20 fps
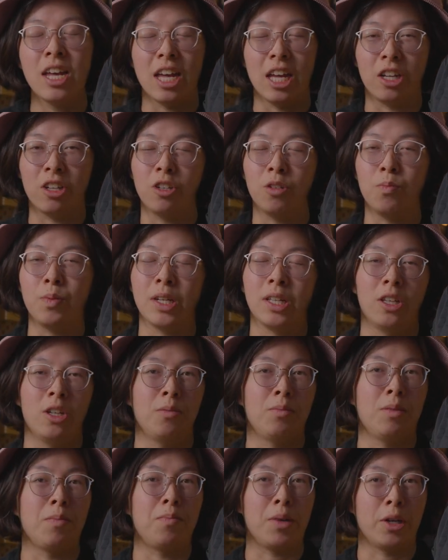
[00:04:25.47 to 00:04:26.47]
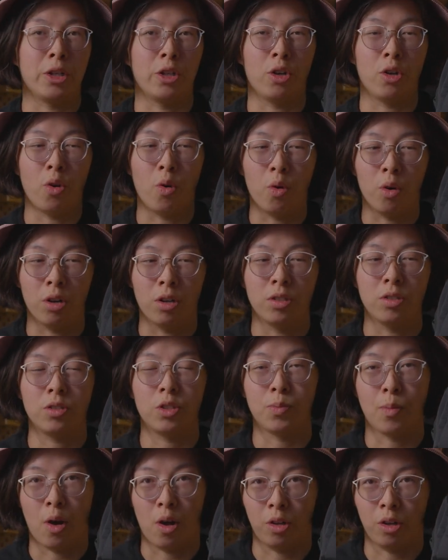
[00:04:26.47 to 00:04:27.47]
it could be a little bit bigger or
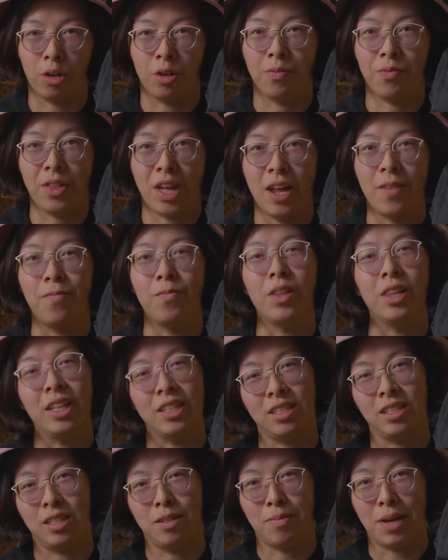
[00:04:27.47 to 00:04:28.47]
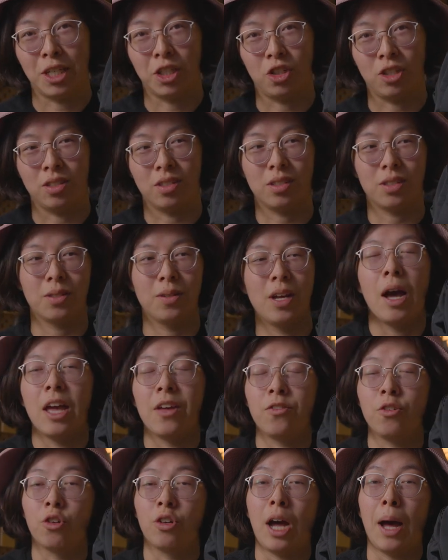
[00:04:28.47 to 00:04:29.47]
smaller than the listed dimensions.
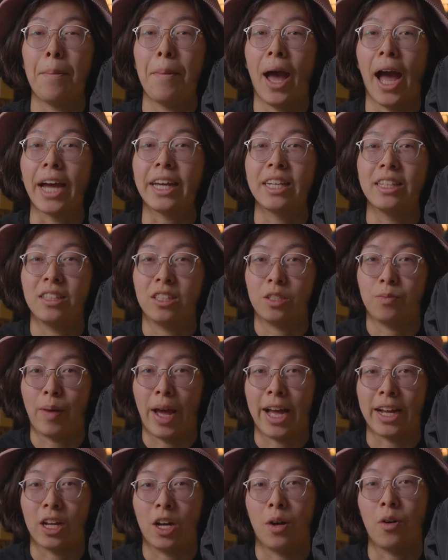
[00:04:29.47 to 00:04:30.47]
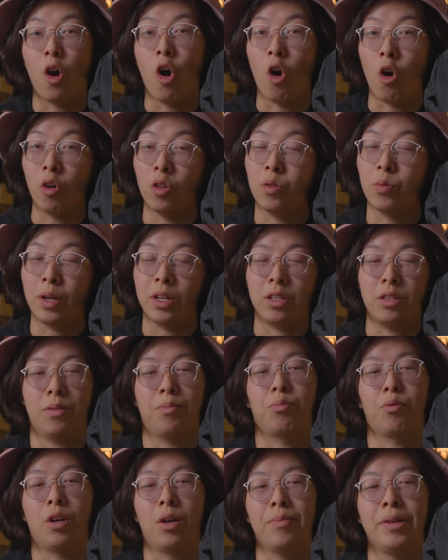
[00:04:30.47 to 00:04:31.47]
If you're not packing this bag out all the way to the
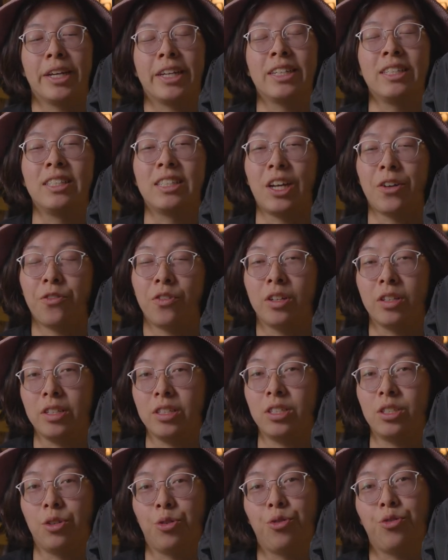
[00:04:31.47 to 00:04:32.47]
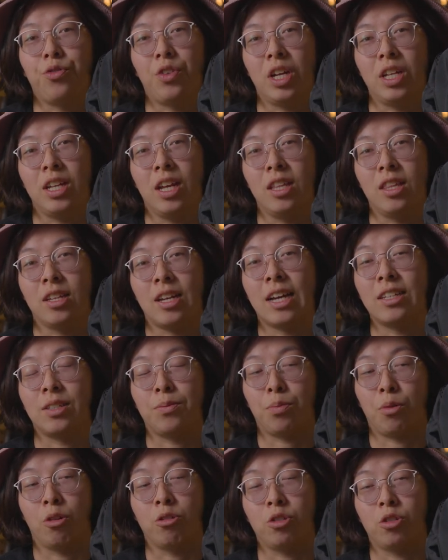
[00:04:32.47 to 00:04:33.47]
brim, it can definitely still fit in it as a
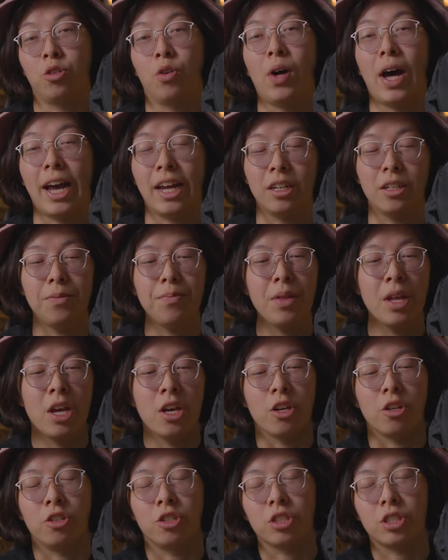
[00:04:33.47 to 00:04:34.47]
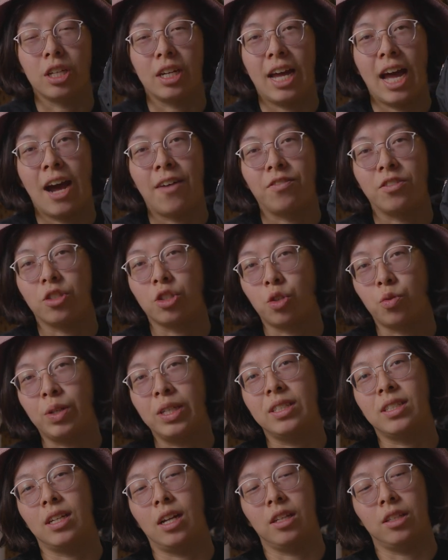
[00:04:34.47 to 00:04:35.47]
personal item. You're just gonna have to
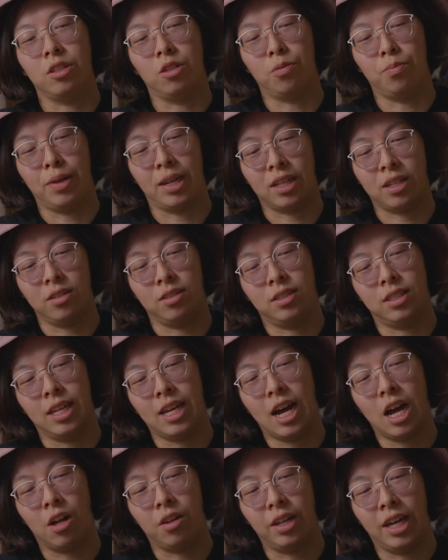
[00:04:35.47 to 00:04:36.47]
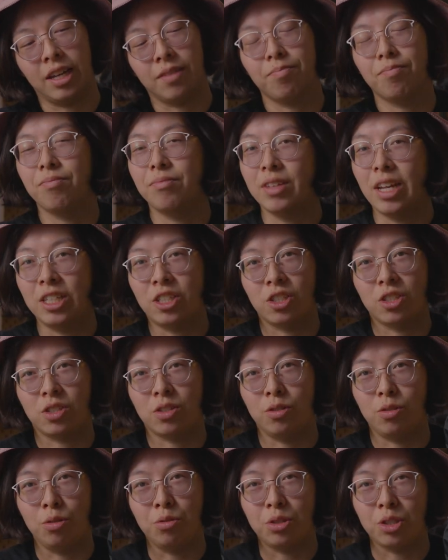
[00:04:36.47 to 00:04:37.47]
squeeze it a little bit. You see how like it just
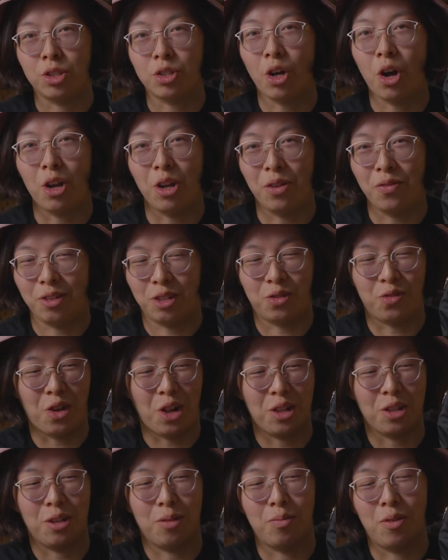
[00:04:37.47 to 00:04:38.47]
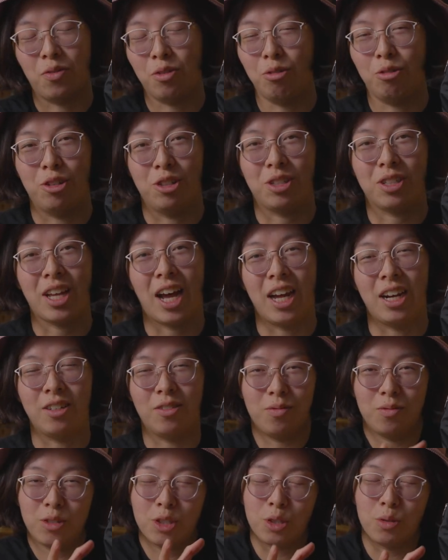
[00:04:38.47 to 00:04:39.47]
loses all of its volume if you just kind
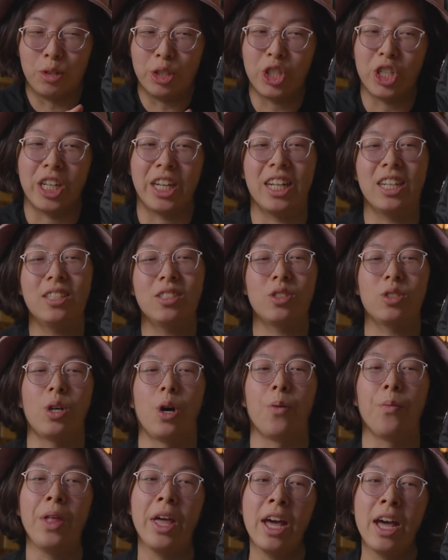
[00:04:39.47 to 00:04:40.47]
of squish it in. So